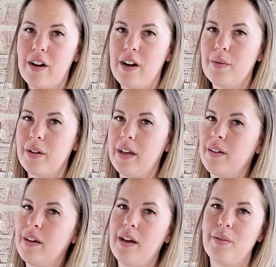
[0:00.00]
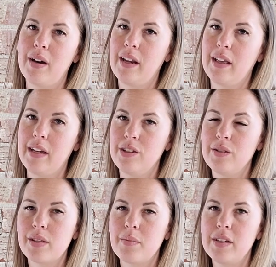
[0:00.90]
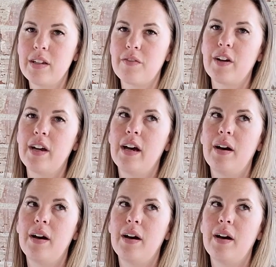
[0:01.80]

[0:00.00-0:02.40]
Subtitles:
far, we're like, okay, we gotta like do something different.